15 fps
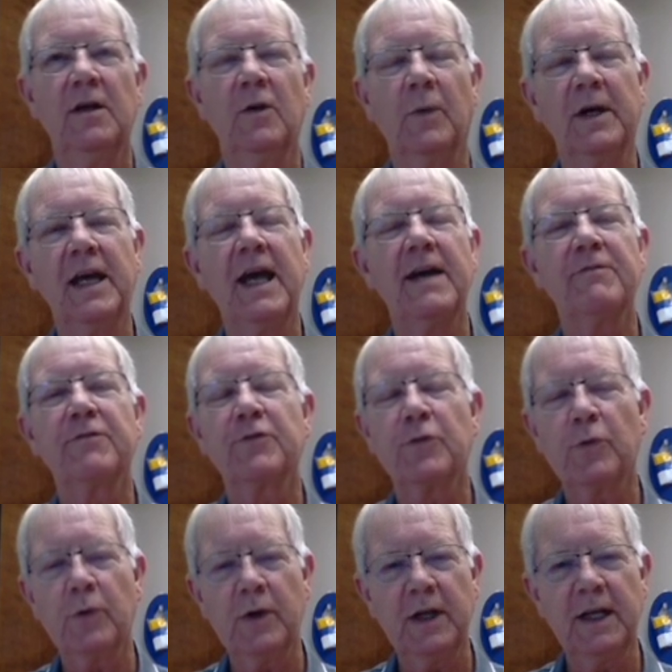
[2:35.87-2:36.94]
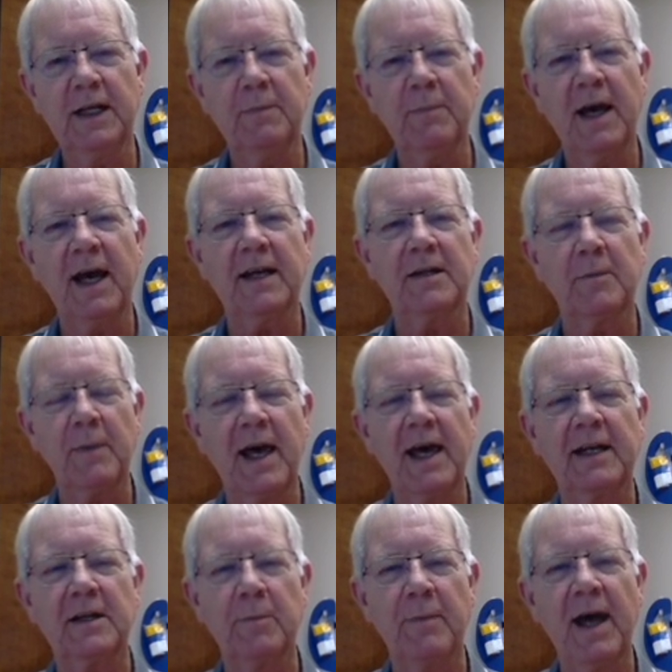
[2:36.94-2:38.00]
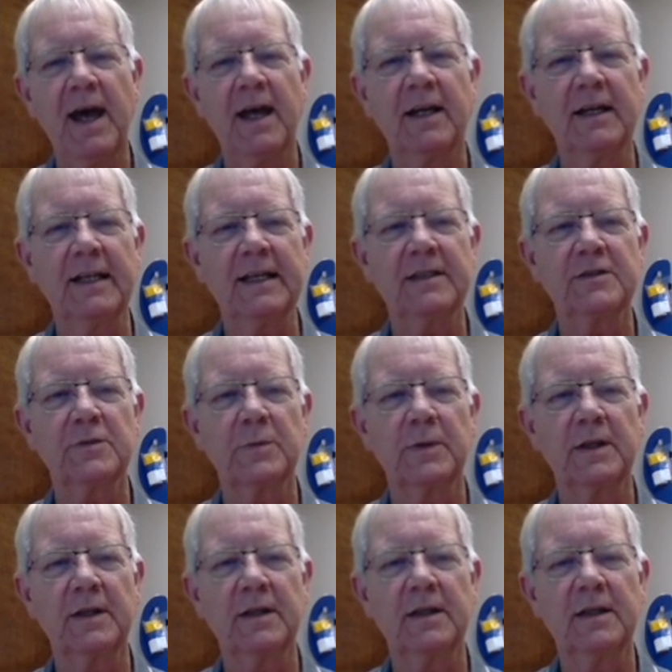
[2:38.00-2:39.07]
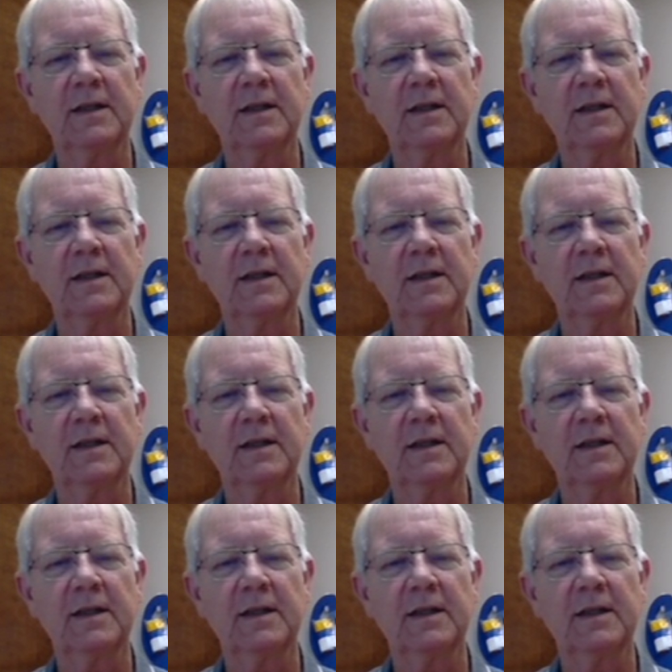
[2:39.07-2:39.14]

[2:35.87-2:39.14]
We have three back to back to back next week.